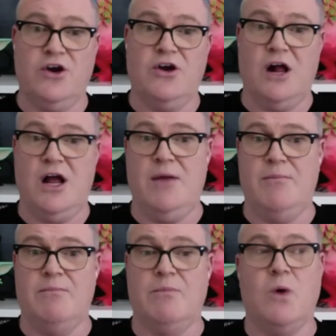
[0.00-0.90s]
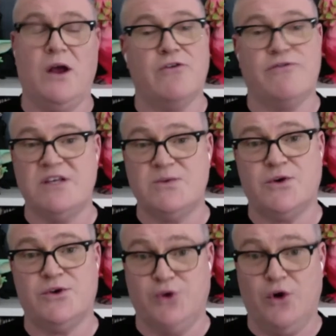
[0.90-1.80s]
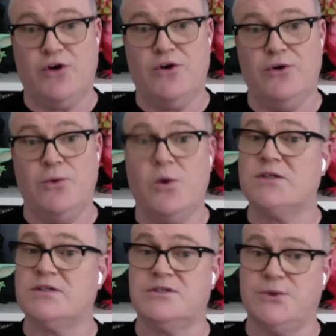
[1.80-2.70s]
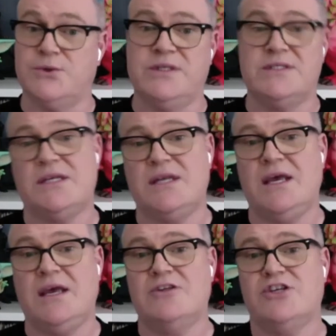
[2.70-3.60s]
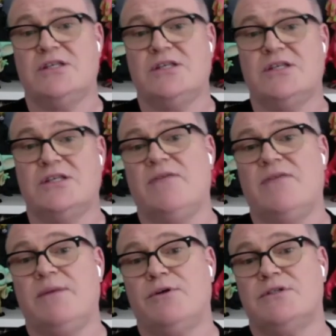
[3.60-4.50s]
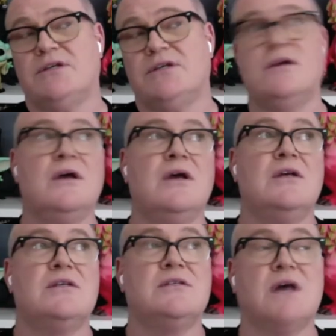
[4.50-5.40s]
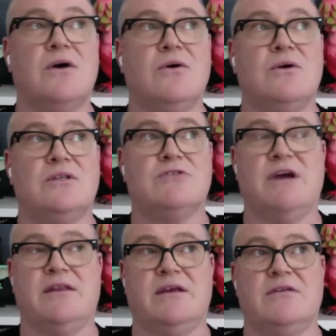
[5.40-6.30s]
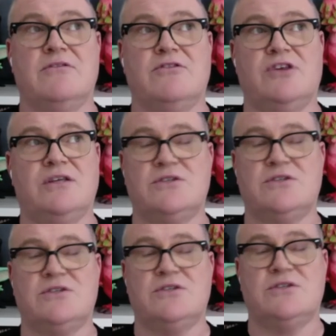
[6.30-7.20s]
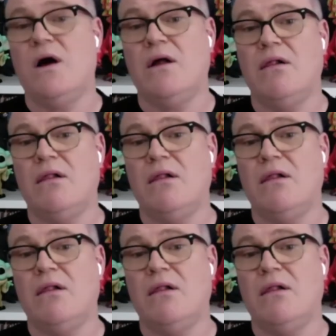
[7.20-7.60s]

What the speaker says: I'm quite good friends with her daughter, who works at the zoo in Sydney, and she's a lovely person. So it's great that she's doing well.